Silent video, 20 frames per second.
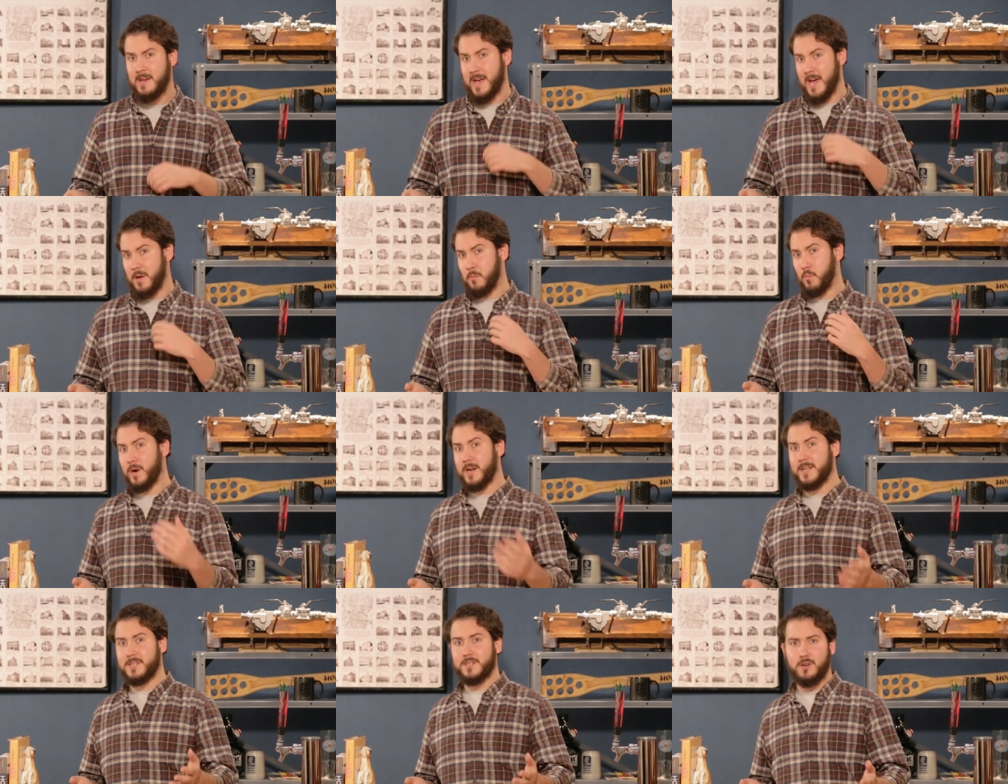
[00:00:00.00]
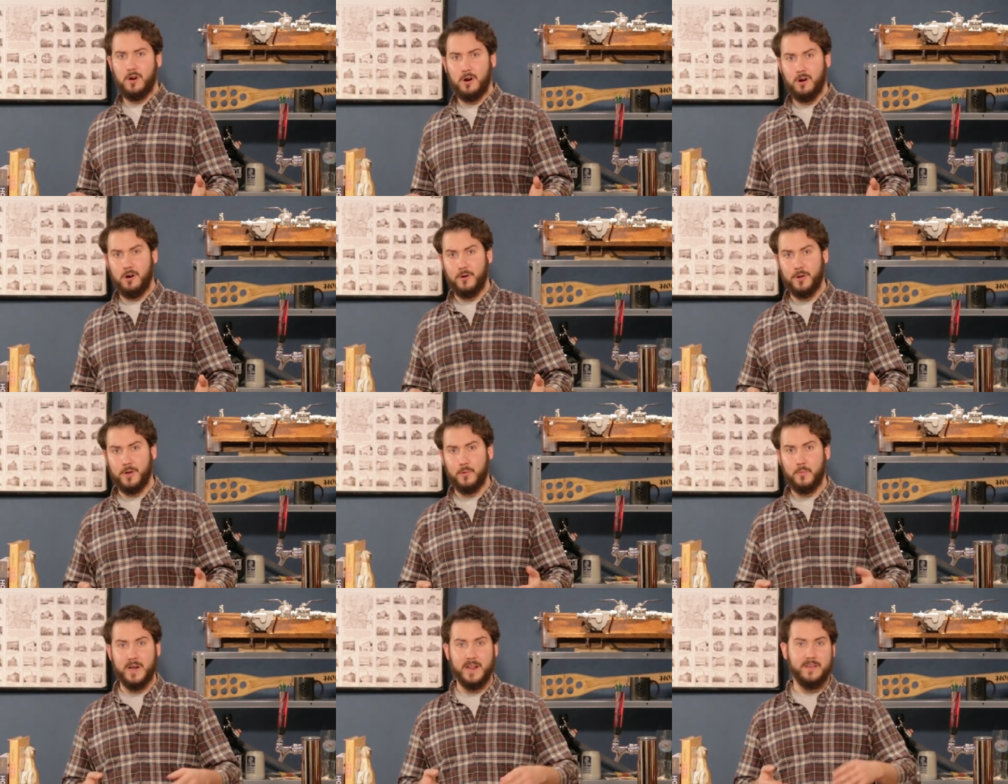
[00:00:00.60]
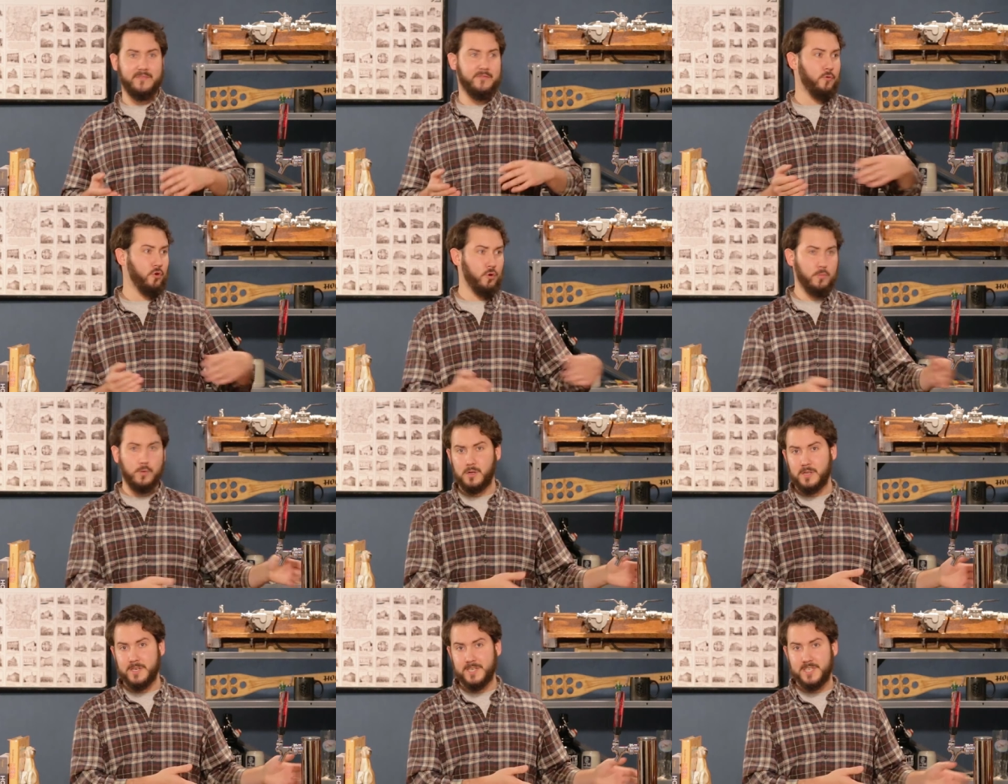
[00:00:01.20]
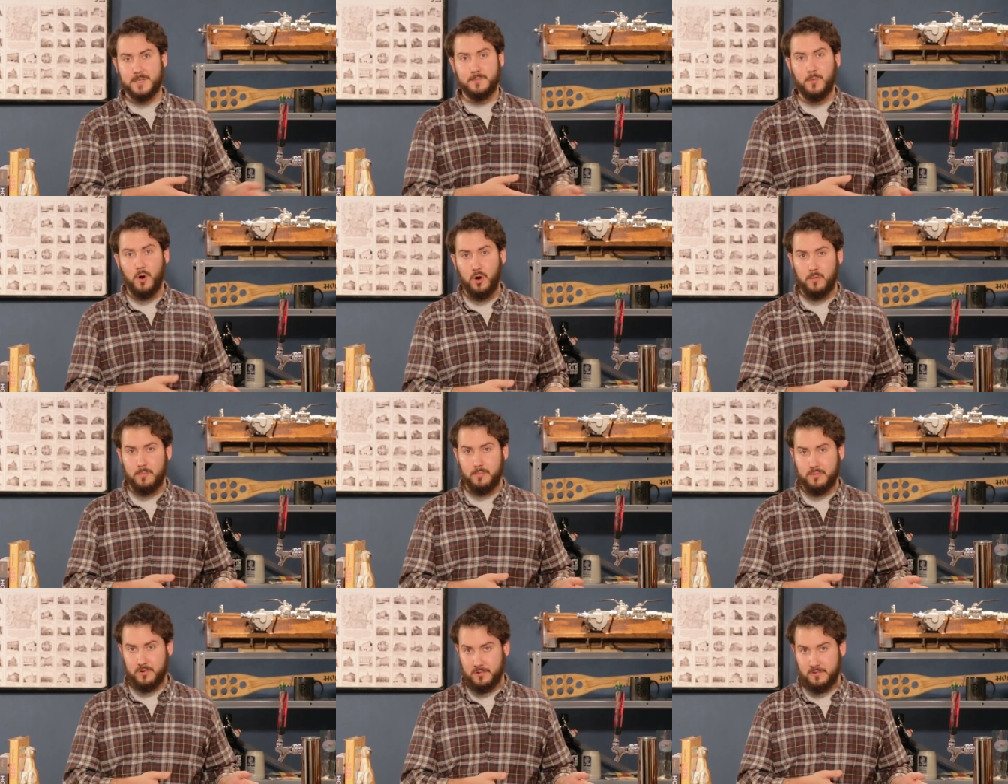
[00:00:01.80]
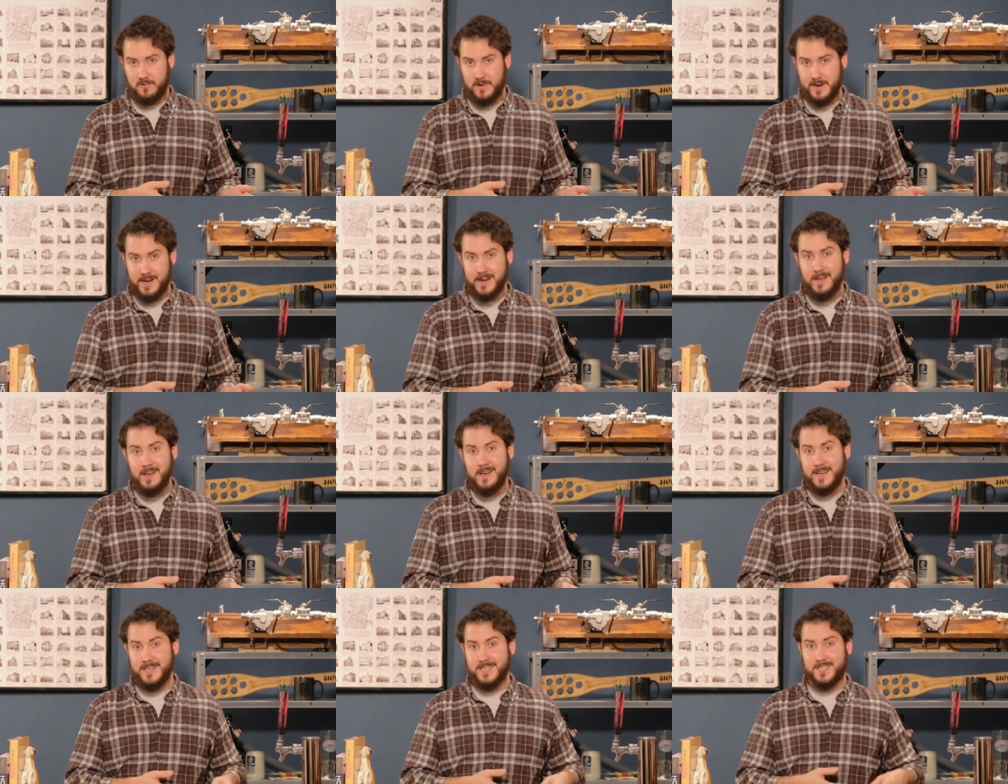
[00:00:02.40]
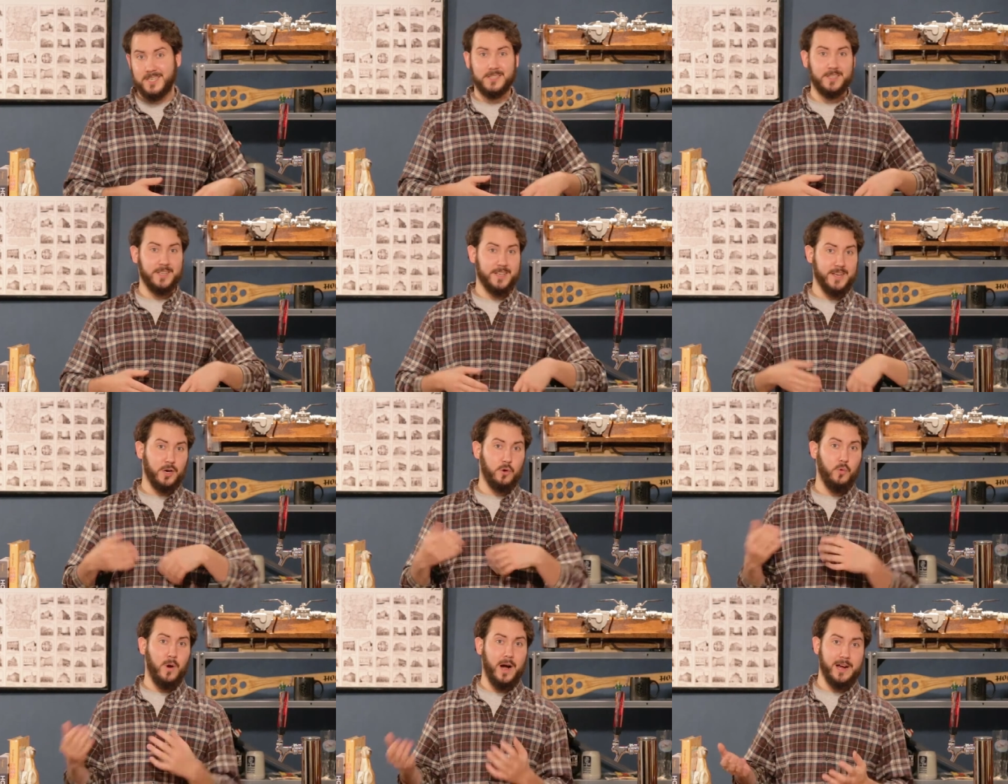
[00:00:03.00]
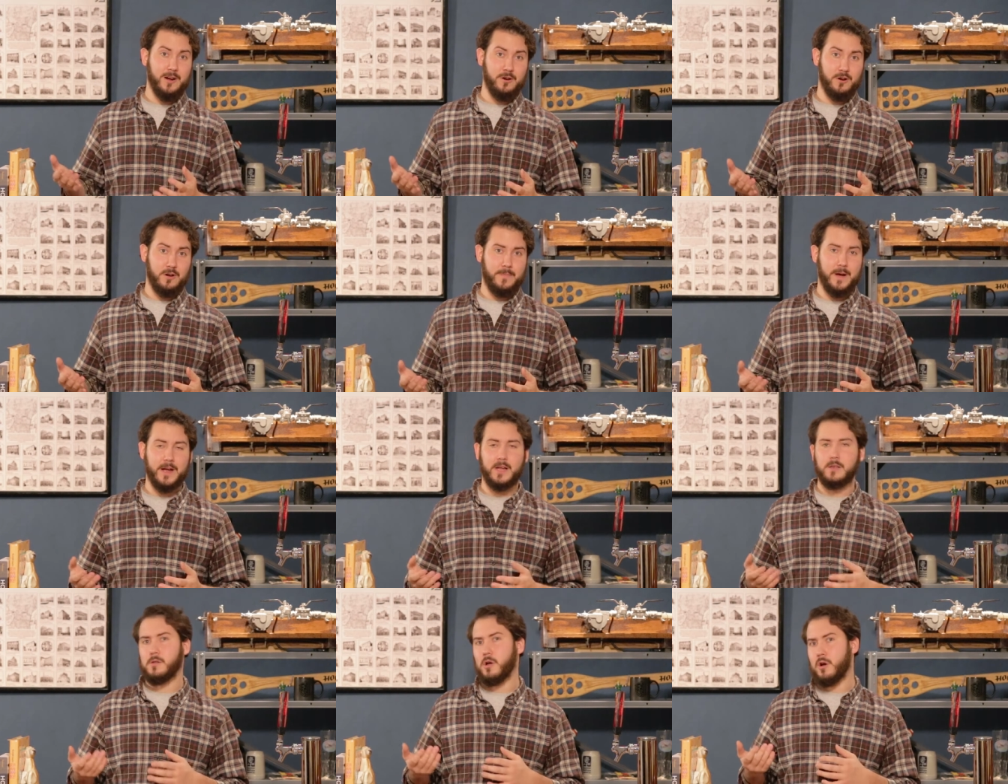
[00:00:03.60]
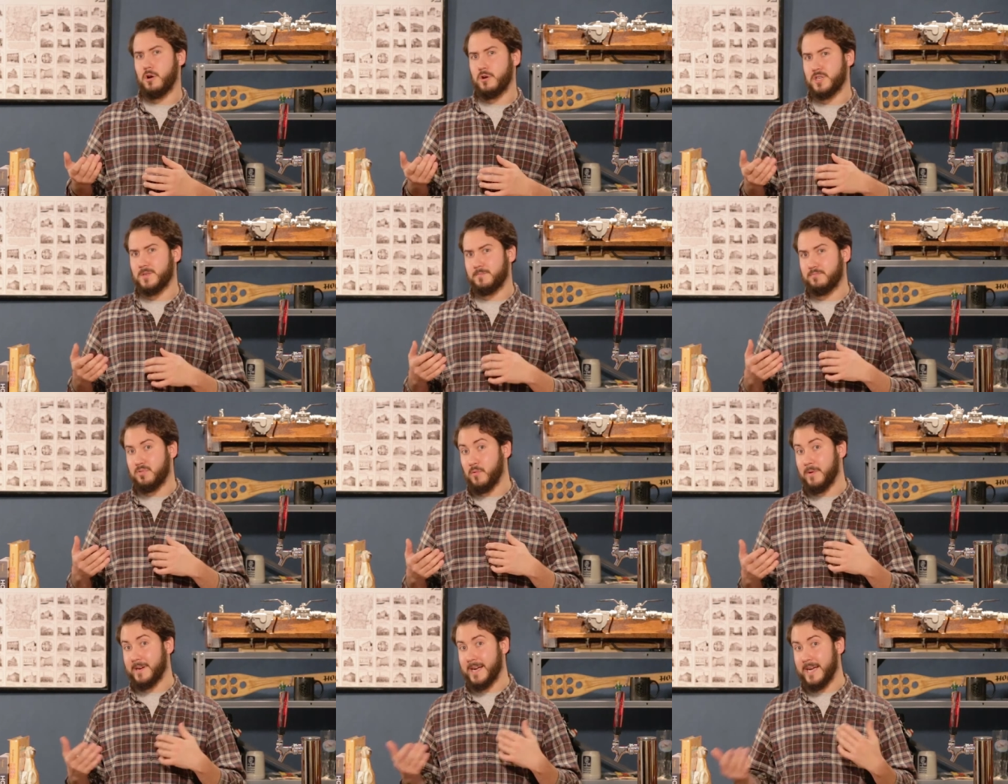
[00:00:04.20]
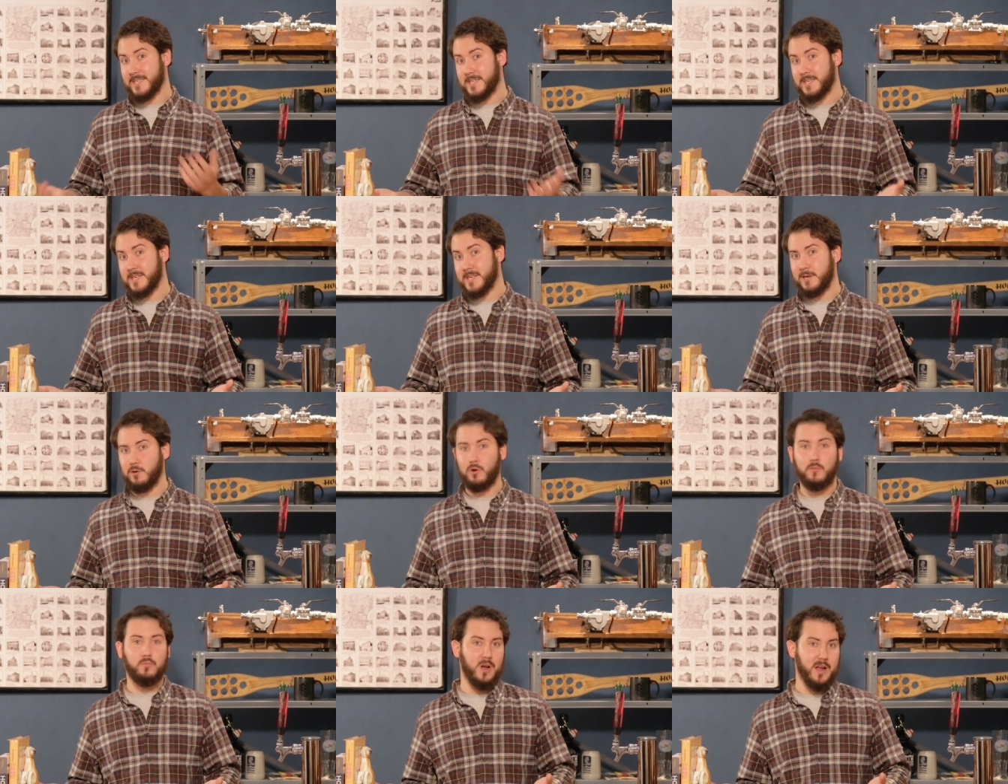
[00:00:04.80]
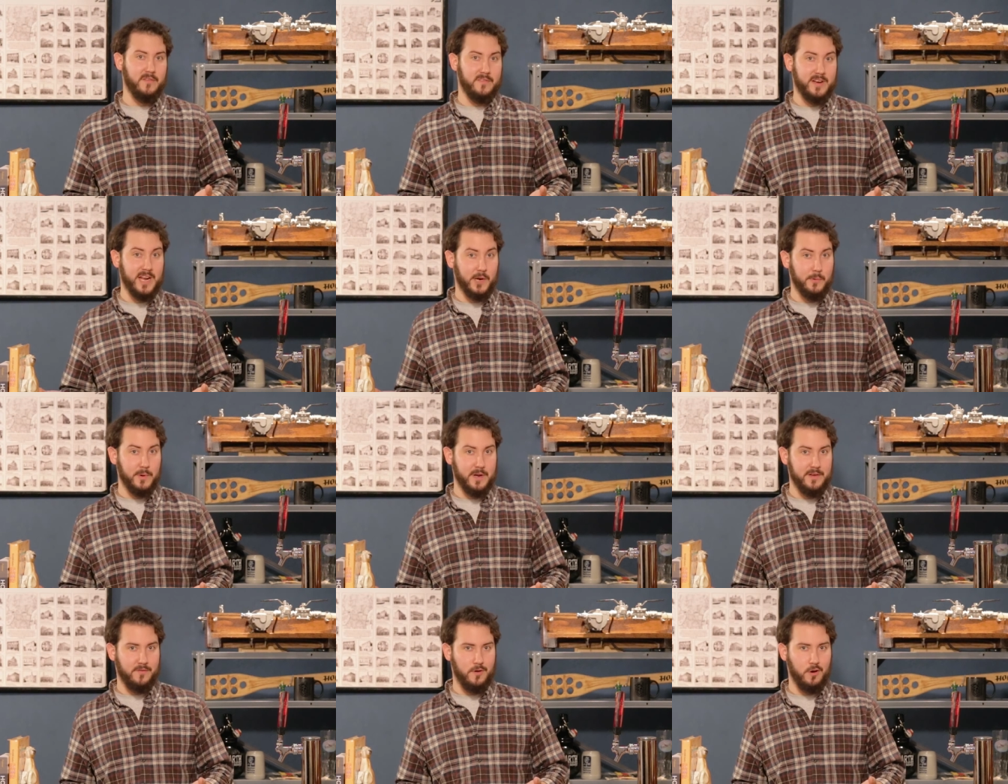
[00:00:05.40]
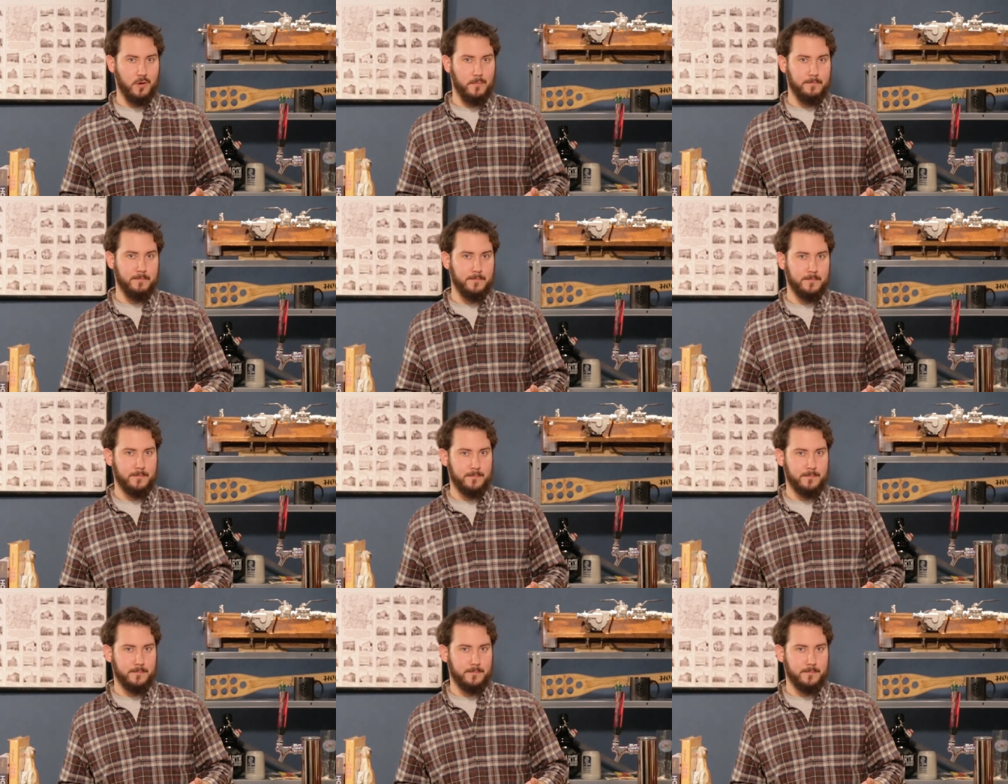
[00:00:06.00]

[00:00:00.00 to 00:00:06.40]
and what it's called when a formerly small brewery is suddenly acquired by a large brewing entity or private equity firm.